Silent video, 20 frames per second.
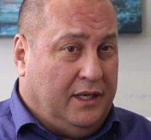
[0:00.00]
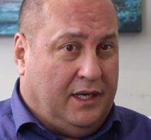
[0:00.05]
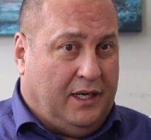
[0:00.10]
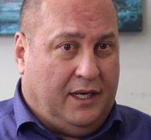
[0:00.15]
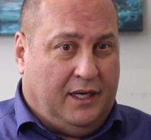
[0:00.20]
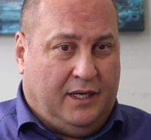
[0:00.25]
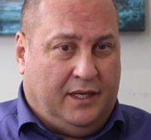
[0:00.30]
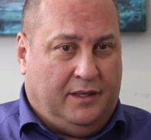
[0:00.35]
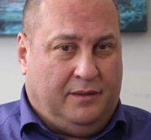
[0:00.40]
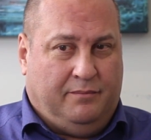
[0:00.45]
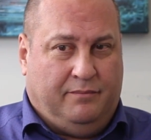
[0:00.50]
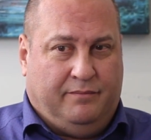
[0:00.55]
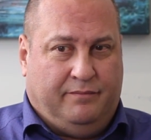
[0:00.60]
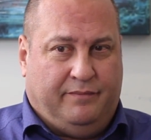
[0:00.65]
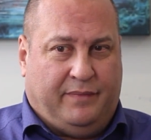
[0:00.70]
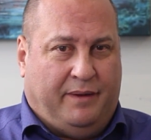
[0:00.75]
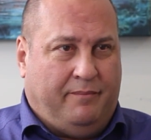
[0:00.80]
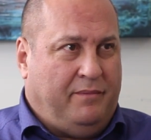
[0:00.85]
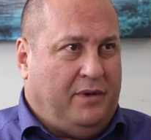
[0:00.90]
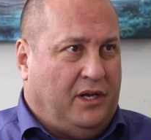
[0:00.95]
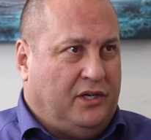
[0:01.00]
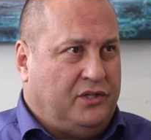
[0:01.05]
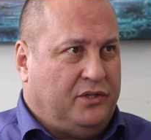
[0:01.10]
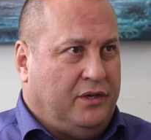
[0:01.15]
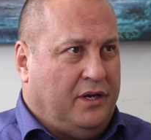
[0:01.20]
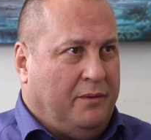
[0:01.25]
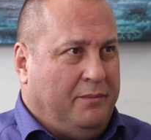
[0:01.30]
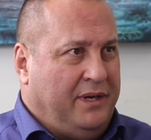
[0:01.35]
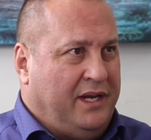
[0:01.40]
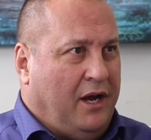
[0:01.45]
I'm not
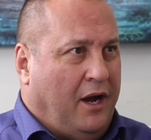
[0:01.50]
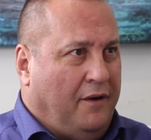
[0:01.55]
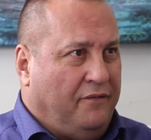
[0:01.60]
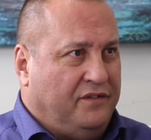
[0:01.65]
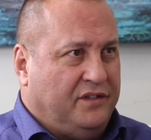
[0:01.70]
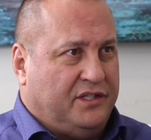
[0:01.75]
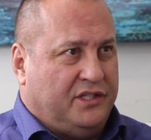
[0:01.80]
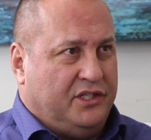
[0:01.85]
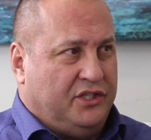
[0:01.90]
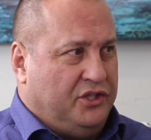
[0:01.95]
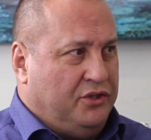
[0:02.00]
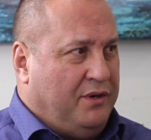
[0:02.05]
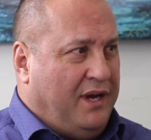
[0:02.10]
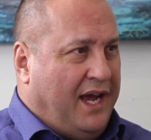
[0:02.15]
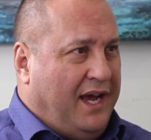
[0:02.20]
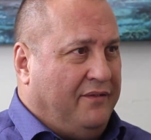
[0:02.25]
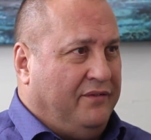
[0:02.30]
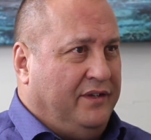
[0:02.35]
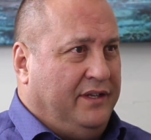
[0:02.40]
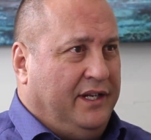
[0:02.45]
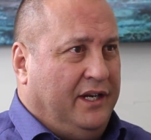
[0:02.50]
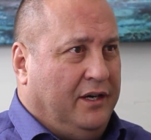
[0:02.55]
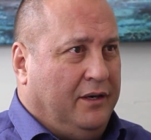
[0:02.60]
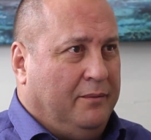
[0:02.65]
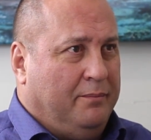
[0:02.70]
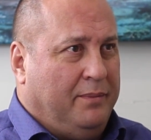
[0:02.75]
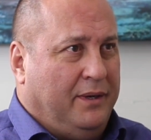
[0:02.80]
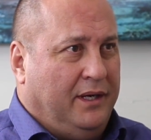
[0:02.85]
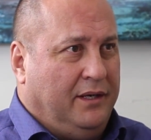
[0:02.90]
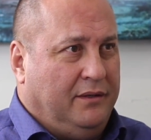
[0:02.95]
sure how many offices you have in there,
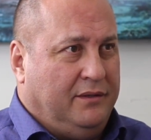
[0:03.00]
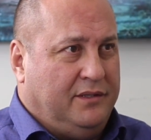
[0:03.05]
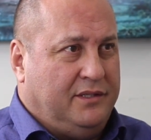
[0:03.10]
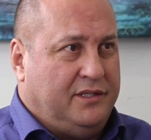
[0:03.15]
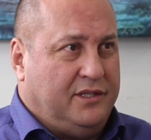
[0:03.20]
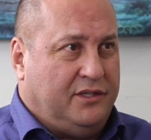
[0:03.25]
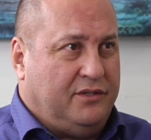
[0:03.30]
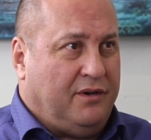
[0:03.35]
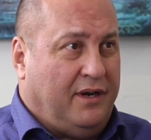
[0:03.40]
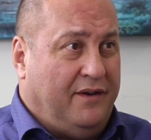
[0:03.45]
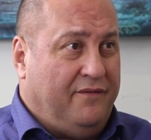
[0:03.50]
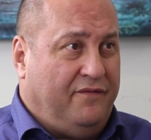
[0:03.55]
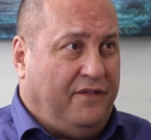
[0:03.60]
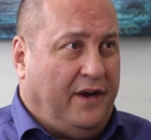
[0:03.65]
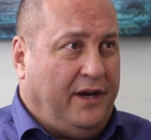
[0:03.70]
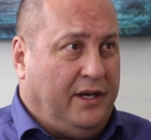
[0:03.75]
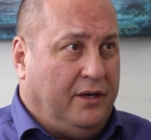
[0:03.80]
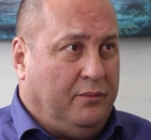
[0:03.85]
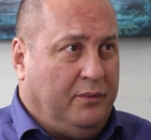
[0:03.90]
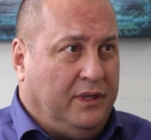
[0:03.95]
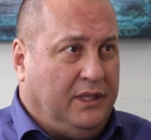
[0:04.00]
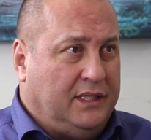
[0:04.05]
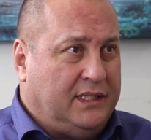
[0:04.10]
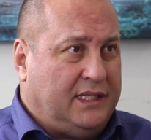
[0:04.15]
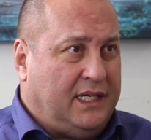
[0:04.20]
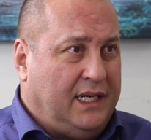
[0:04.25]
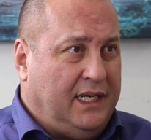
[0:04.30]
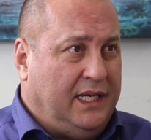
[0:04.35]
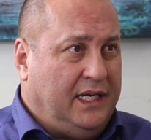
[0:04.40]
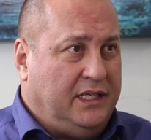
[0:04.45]
but to try and find a real
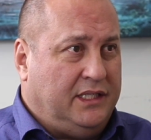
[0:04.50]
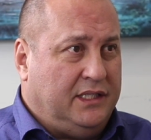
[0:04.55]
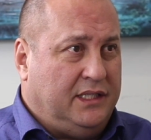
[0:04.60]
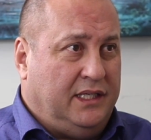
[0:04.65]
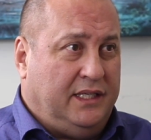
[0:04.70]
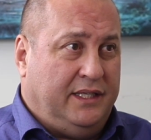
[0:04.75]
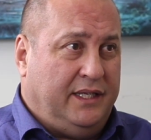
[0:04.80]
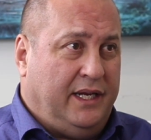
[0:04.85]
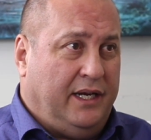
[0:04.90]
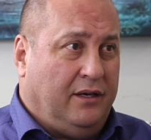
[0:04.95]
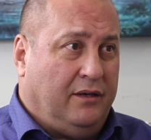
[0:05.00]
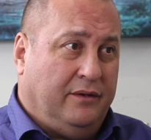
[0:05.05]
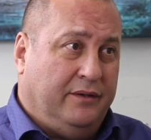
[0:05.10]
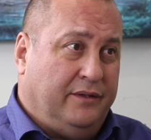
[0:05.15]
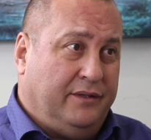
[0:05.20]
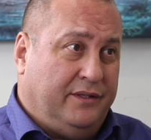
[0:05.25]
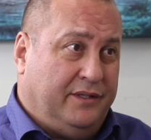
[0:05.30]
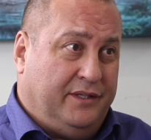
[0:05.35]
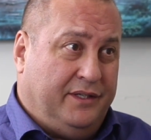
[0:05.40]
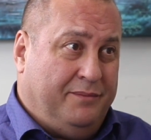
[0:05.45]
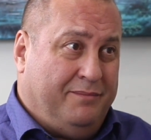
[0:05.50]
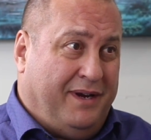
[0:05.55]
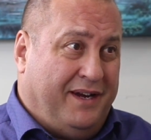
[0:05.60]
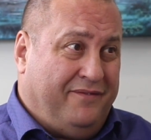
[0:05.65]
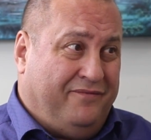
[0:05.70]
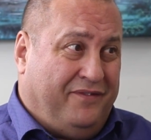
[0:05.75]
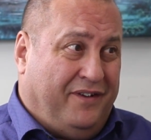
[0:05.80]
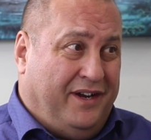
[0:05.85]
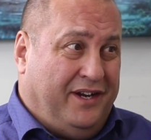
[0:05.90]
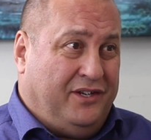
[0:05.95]
estate agent in there, you
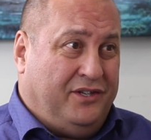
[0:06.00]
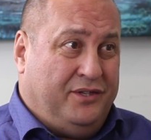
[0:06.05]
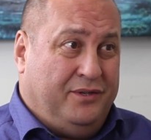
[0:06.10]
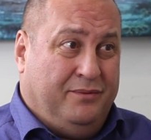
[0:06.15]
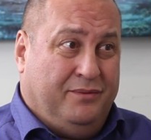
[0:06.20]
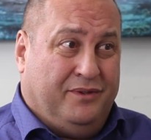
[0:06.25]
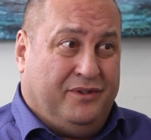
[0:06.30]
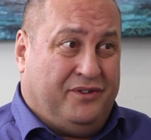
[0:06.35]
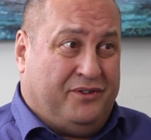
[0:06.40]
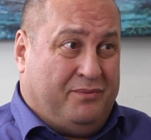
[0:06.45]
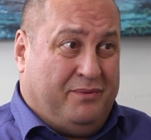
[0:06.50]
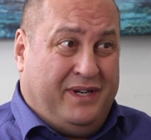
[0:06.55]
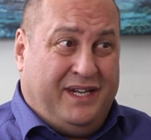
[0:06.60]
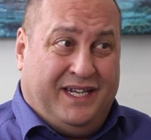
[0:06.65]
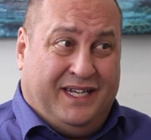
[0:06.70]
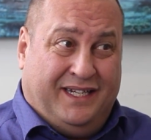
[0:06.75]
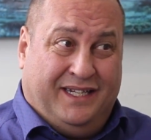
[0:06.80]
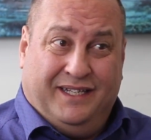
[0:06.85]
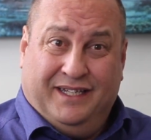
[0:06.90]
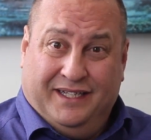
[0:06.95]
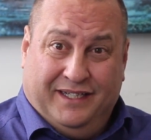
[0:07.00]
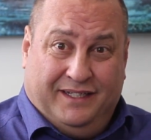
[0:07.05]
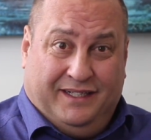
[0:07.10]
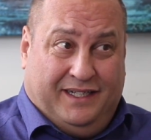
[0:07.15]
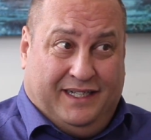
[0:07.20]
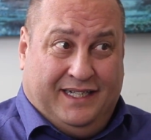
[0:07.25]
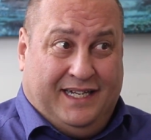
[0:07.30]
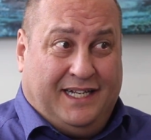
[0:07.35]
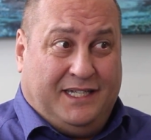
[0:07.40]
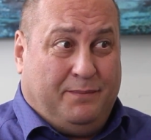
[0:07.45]
might find 2 or 3, and
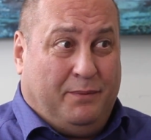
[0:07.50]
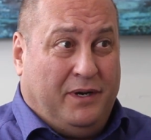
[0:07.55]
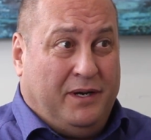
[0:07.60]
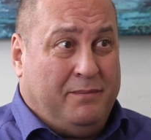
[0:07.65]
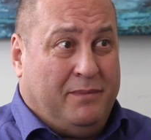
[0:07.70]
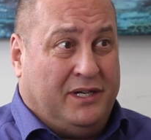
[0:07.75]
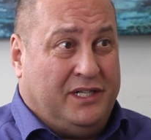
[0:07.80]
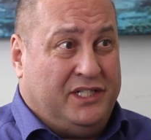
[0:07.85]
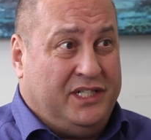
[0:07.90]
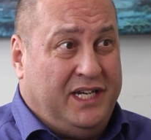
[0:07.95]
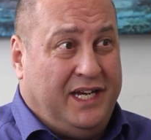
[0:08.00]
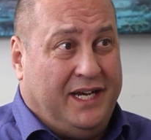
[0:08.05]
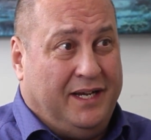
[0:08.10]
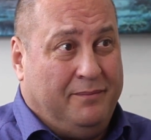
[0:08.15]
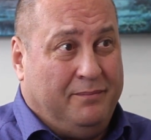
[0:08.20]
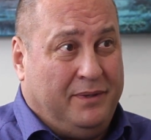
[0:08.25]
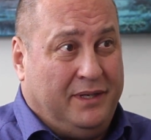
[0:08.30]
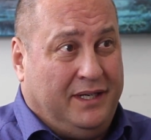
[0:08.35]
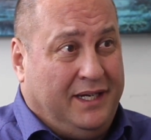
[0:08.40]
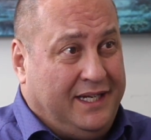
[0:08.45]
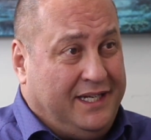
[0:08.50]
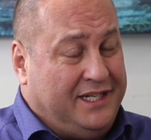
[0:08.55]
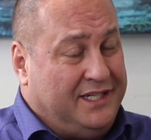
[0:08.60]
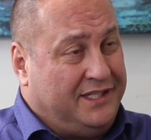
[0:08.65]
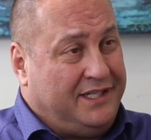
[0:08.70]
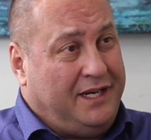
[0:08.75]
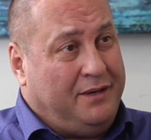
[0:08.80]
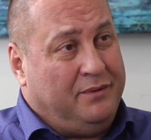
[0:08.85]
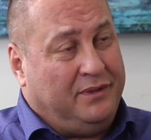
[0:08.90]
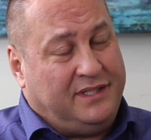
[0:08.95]
that's pretty much it. But like you
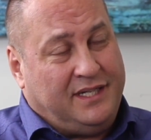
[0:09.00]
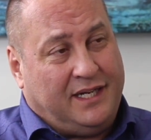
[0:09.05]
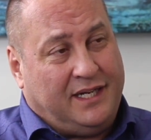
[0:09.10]
say, with